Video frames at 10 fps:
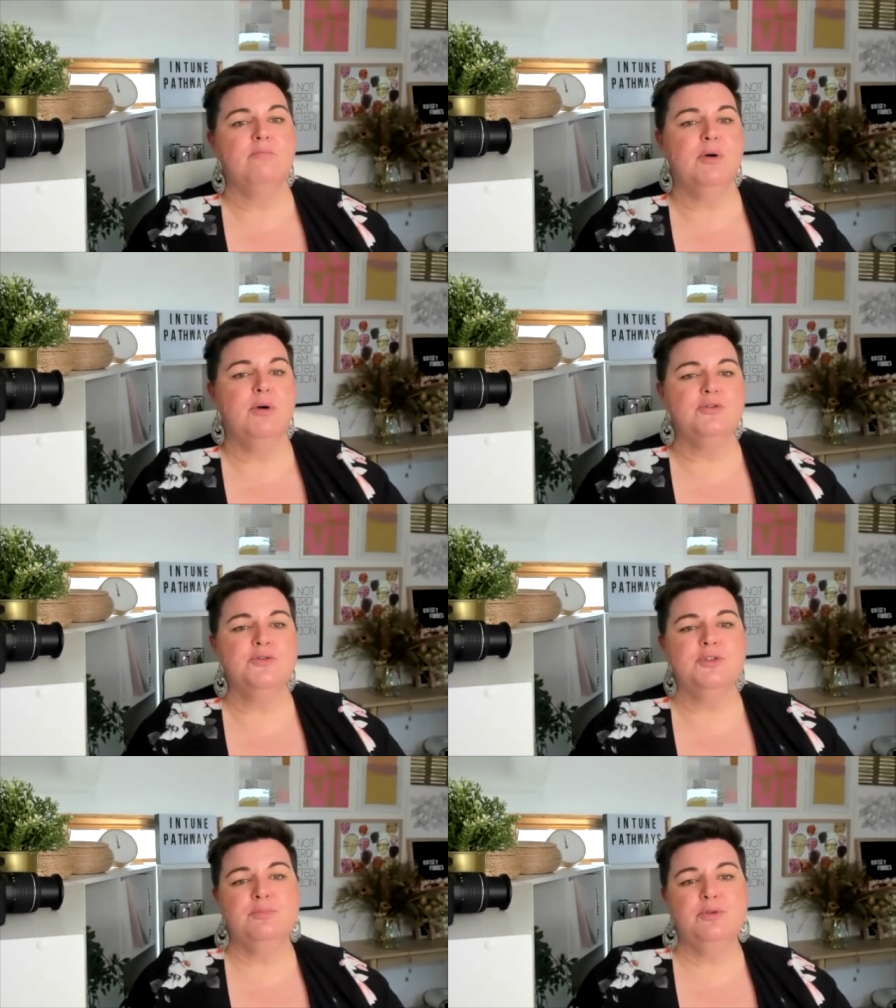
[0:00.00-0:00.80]

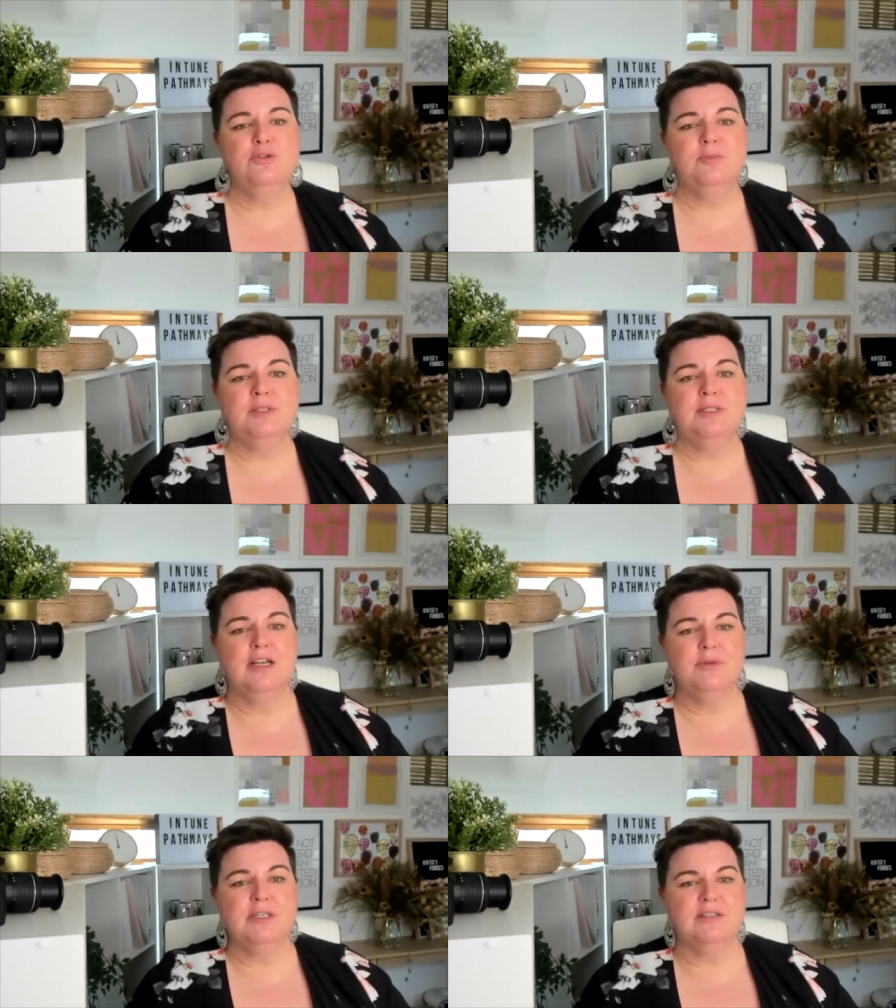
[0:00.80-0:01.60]
bottles, boobs,
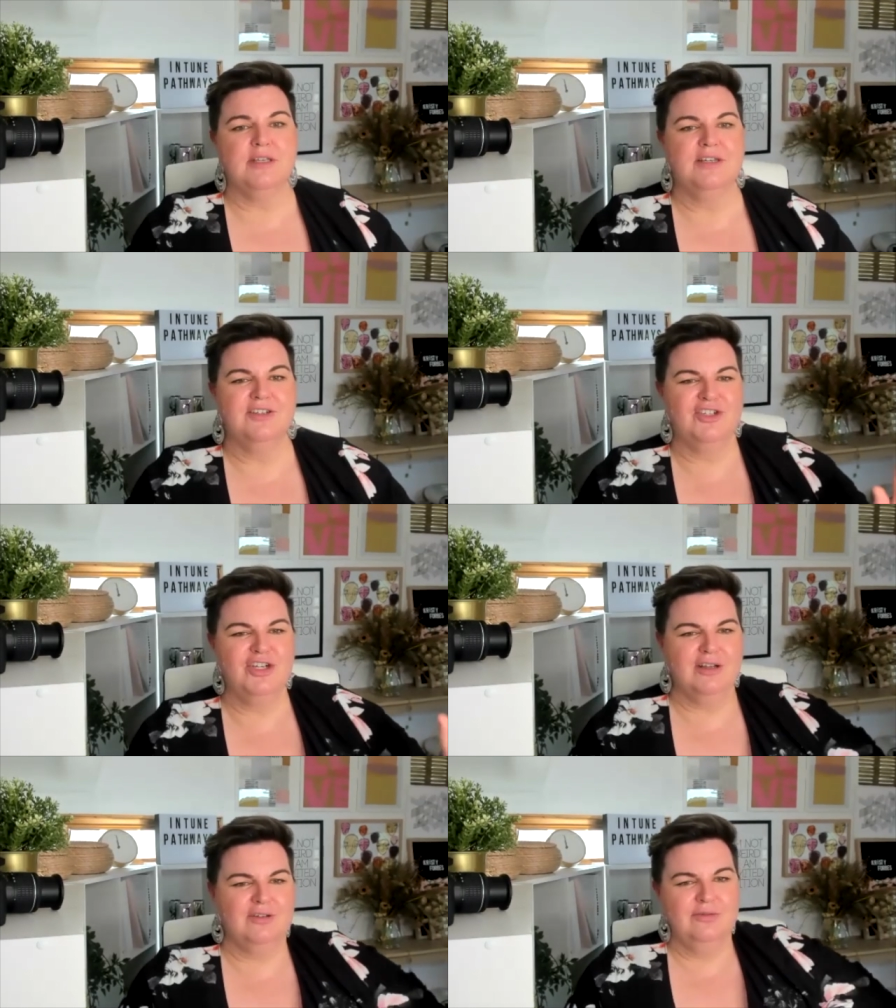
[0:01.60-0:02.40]
dummies,
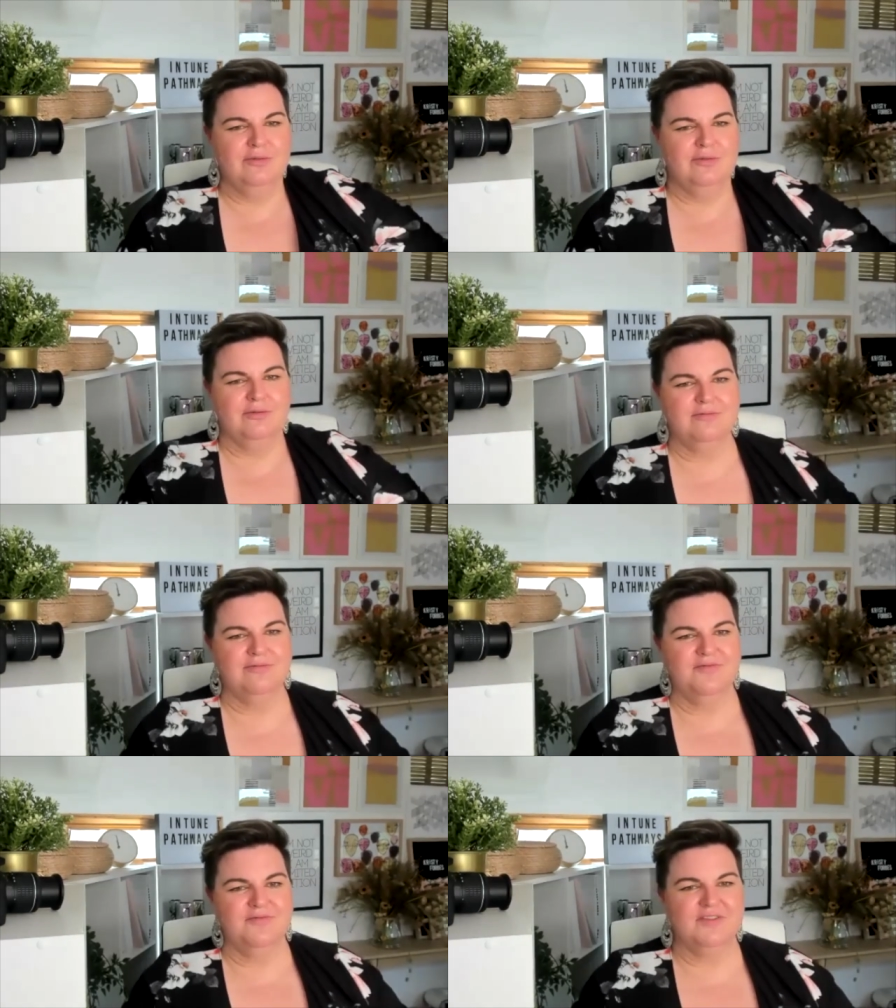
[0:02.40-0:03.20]
Jacu.
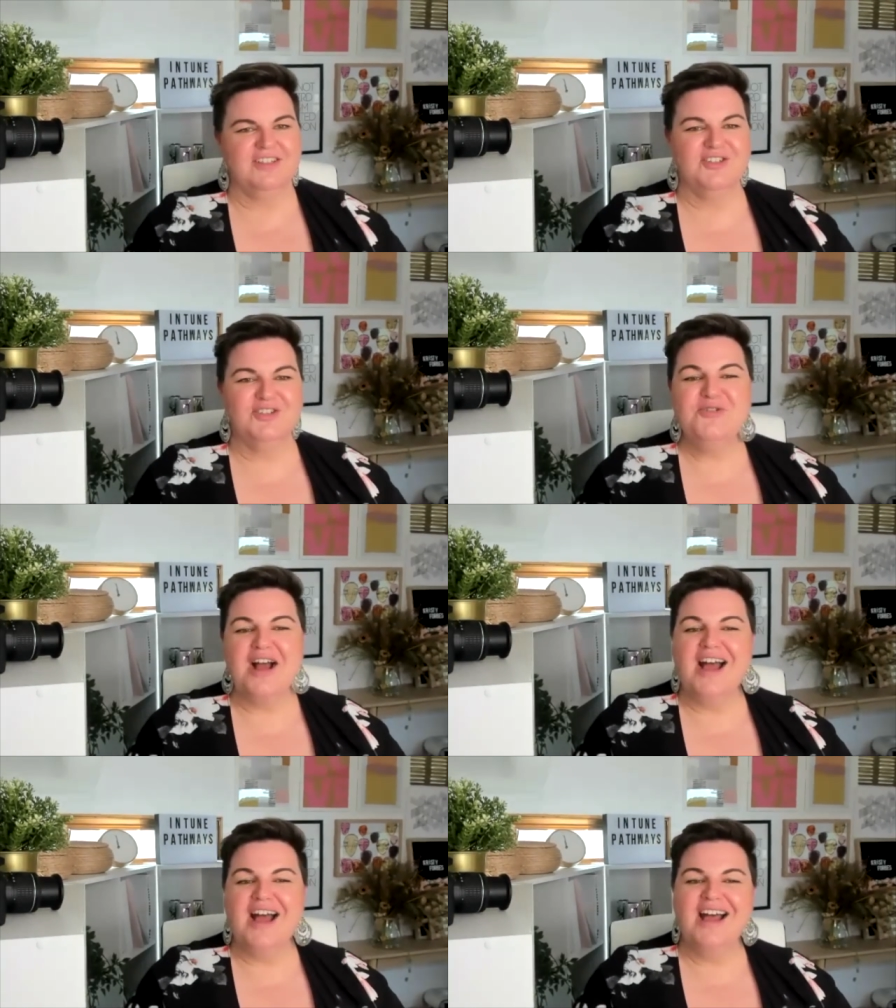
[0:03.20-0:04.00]
Too
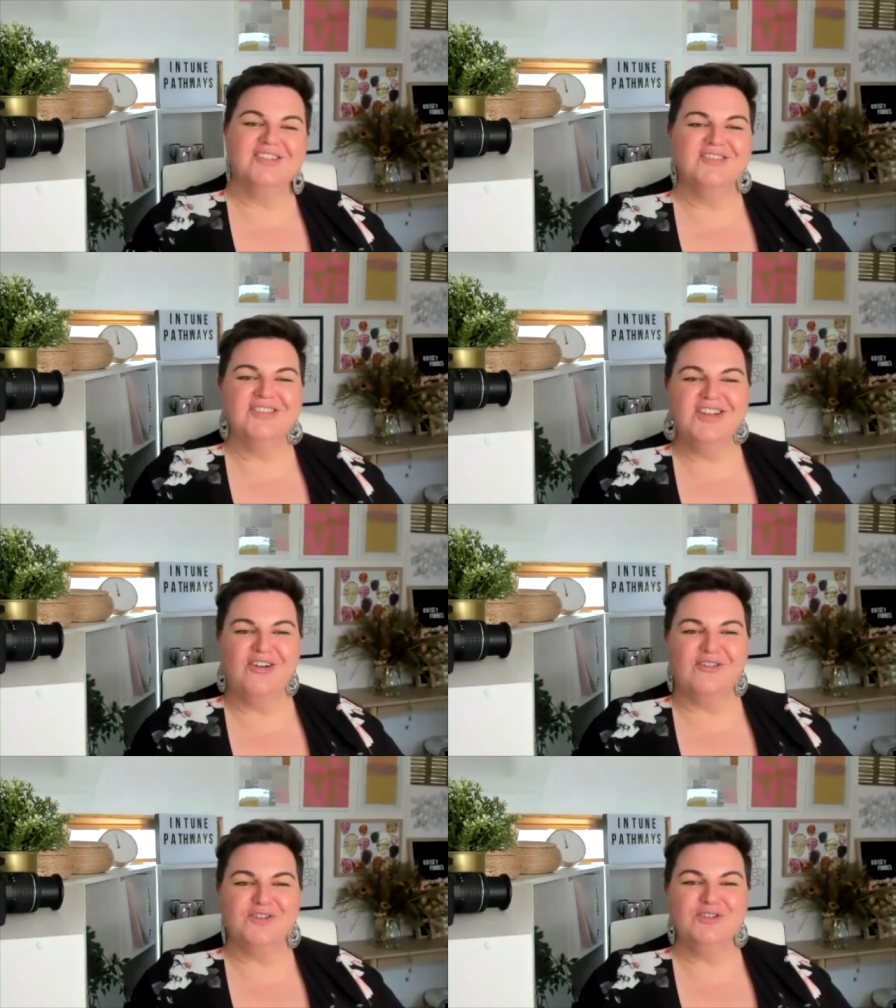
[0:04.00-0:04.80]
hard, too
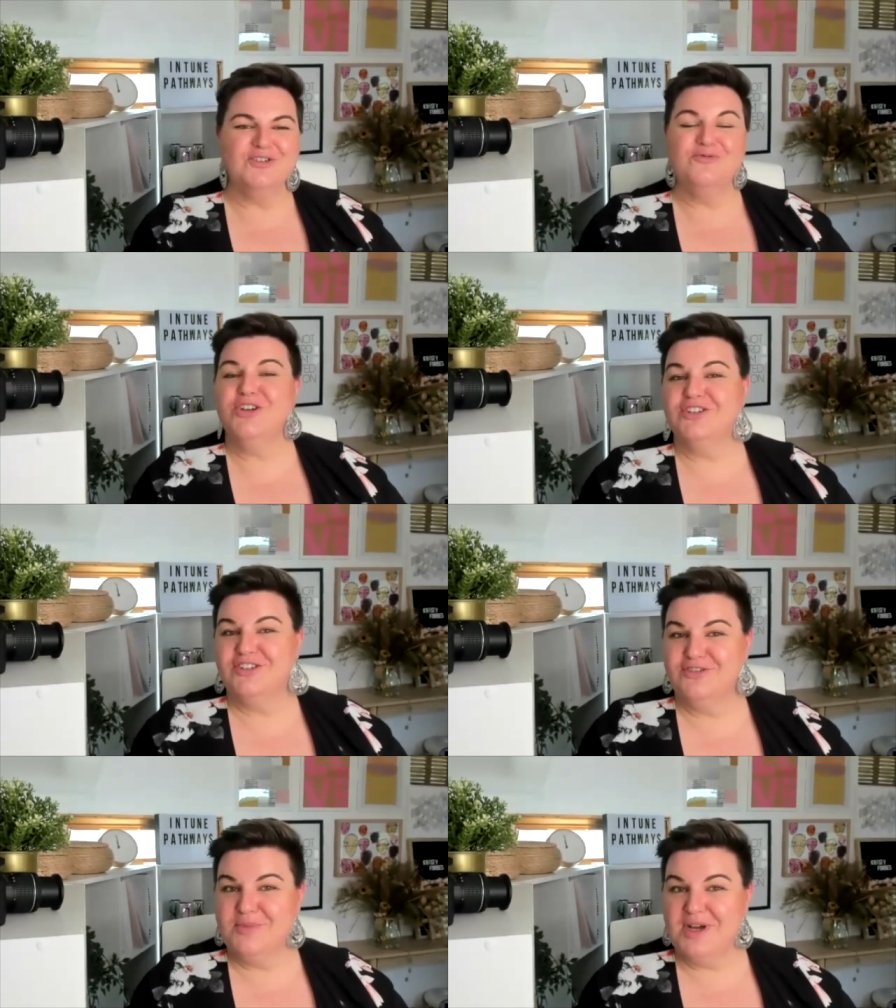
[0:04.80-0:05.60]
soft, you work
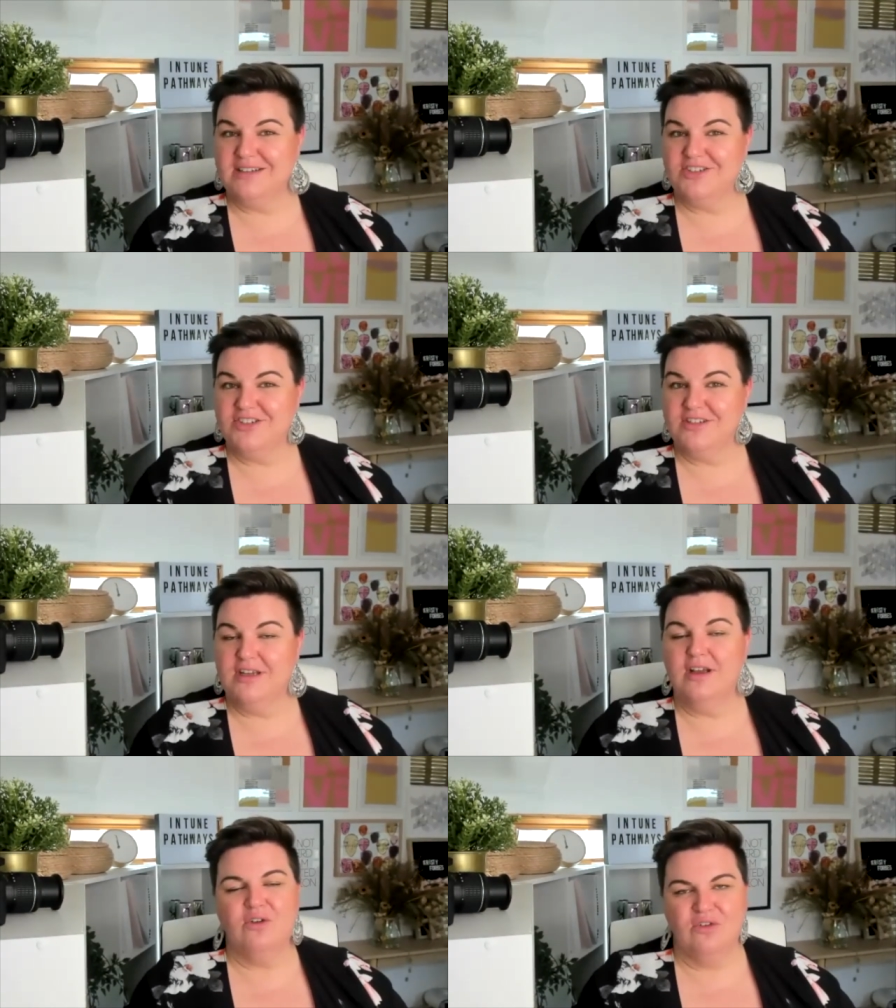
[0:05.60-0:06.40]
too much
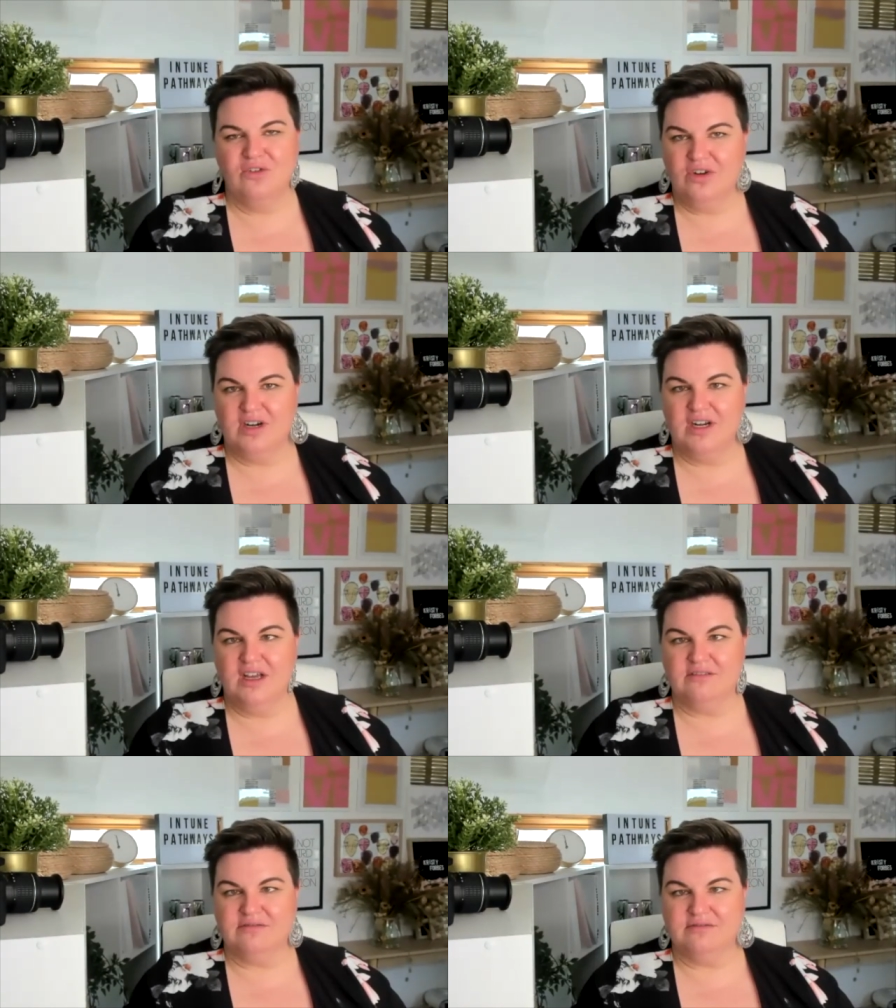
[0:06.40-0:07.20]
or not
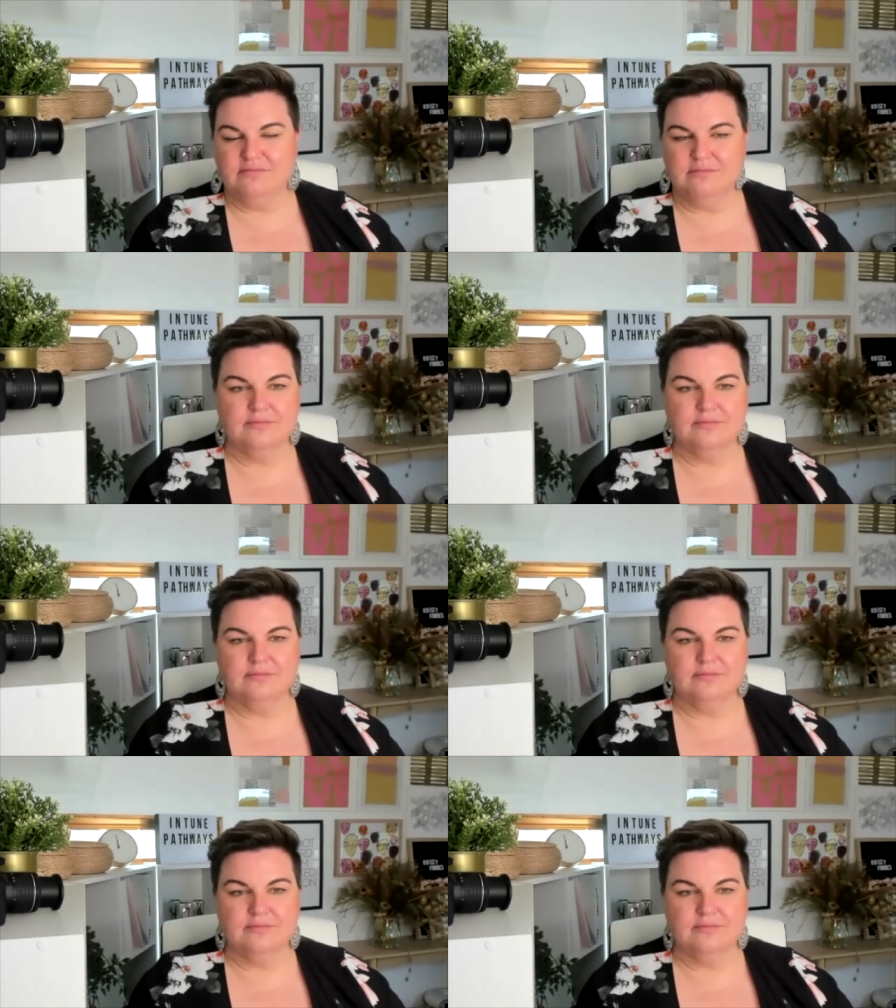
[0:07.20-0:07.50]
enough.